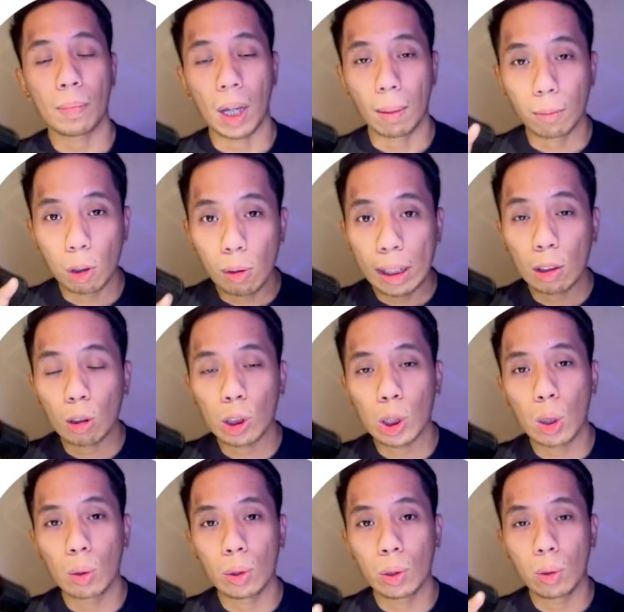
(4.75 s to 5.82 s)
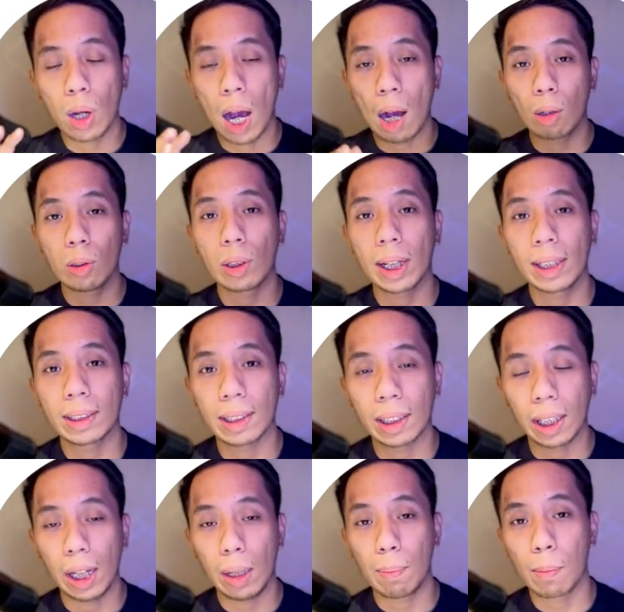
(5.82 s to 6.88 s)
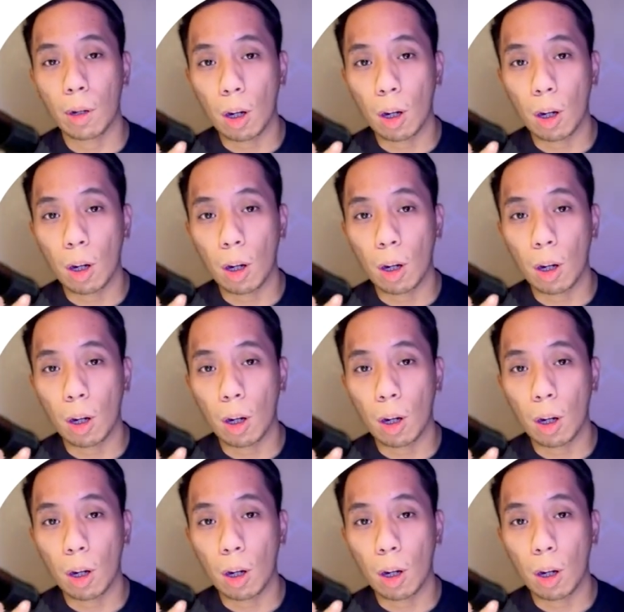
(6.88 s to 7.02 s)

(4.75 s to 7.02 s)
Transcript: I'm going to show you how you can scrape